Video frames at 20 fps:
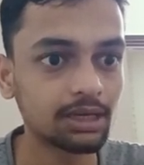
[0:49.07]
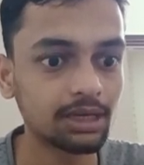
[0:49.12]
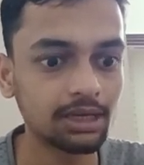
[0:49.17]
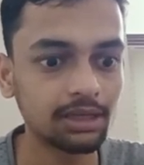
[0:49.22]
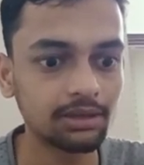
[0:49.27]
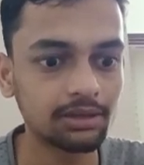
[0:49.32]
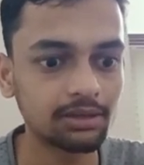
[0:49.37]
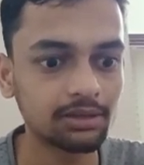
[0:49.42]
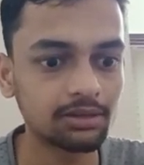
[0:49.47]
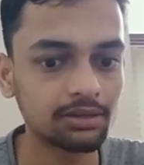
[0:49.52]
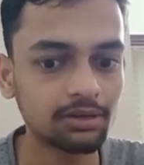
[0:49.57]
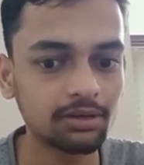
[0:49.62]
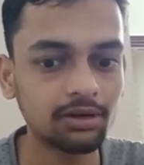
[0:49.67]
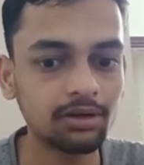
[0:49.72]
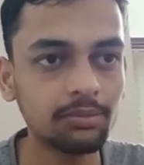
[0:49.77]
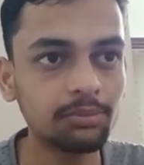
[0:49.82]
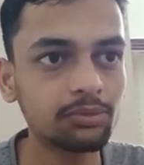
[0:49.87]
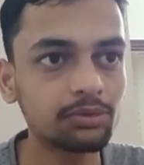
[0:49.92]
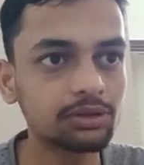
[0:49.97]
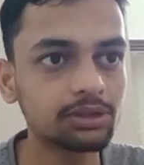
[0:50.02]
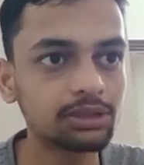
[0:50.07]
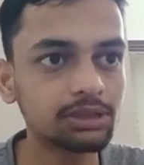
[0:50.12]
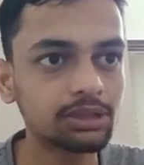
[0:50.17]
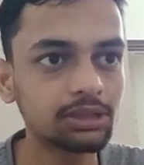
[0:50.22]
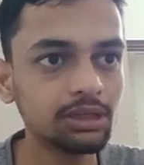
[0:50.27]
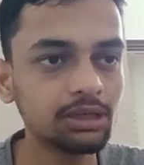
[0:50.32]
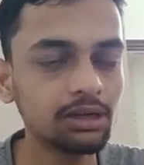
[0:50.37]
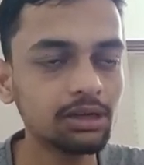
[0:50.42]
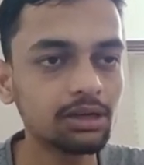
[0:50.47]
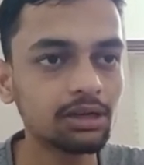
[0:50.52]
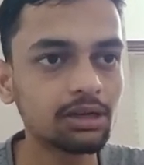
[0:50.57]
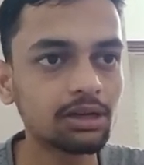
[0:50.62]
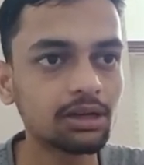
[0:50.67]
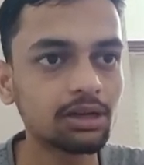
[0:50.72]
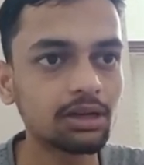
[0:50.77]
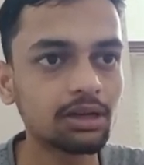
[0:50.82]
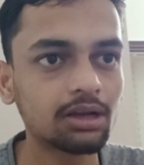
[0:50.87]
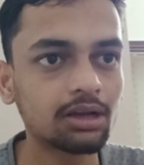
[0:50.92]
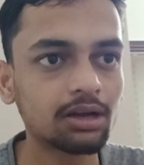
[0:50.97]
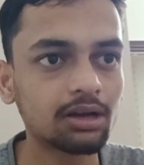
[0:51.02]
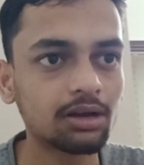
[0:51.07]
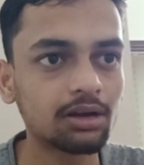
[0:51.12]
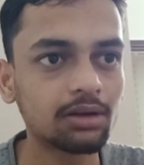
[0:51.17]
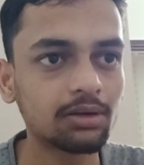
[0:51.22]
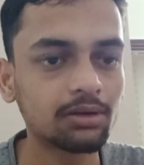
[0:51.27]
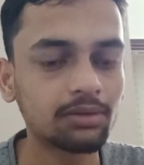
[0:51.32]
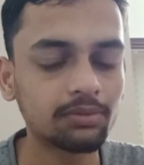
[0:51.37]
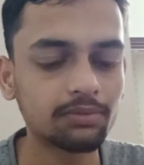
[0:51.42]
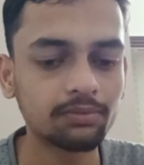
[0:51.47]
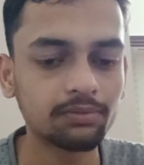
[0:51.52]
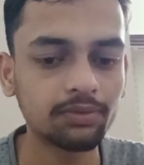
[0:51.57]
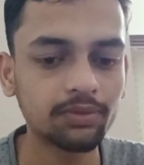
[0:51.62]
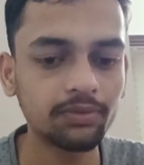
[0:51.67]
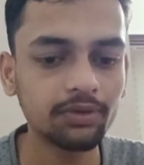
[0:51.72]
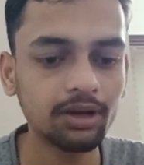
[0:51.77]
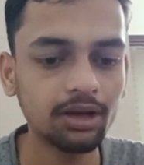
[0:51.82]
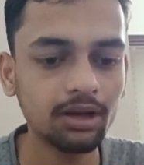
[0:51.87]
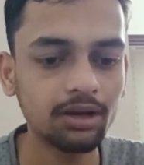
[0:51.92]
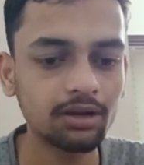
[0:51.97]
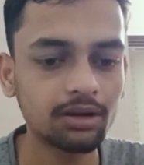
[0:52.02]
In the third position, we will